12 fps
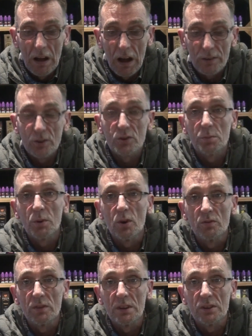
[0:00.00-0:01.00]
I used to be
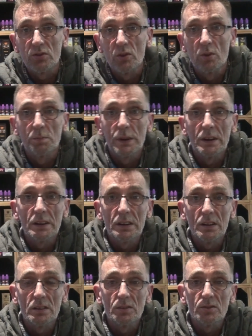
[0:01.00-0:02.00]
on really strong
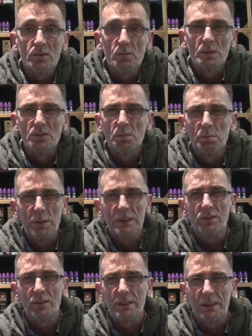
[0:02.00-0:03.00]
painkillers, which
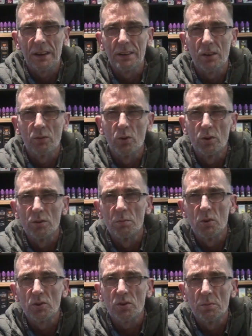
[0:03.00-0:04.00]
basically kind of ruined
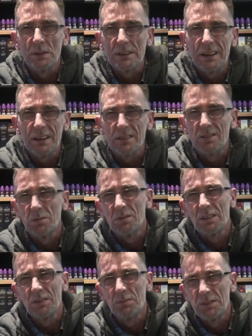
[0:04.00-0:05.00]
most of my day because it
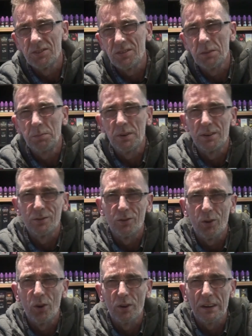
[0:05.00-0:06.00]
would leave me sleepy and
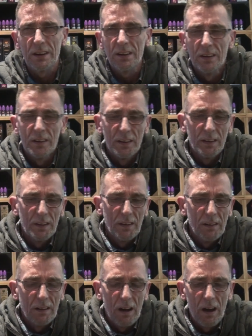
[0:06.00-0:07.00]
groggy.
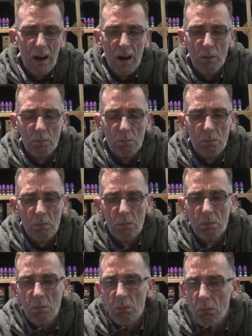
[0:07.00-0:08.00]
And
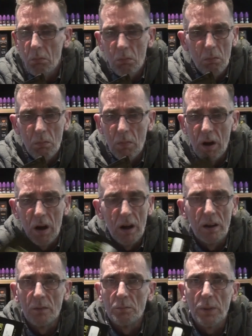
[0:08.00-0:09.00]

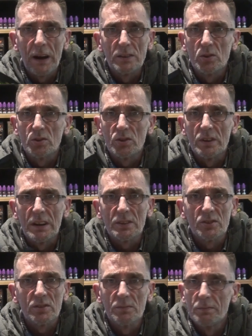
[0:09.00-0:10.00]
by using
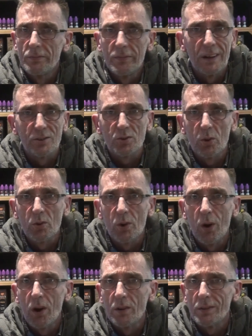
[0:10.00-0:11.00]
this, that's all
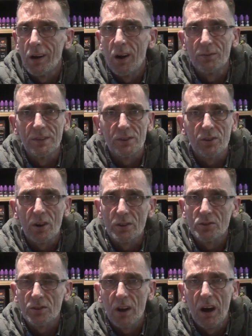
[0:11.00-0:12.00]
gone. I haven't
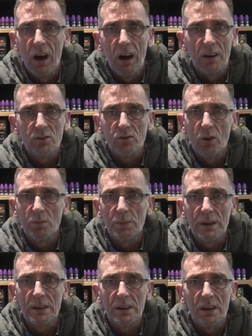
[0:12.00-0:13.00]
touched a strong
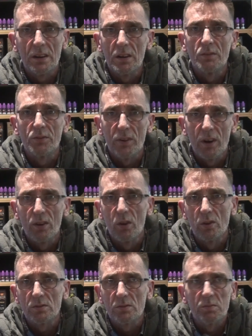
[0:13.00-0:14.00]
painkiller for a
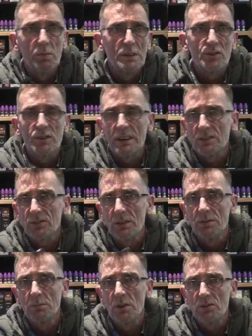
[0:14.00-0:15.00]
long,
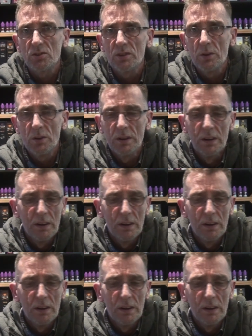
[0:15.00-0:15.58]
6-7 months now.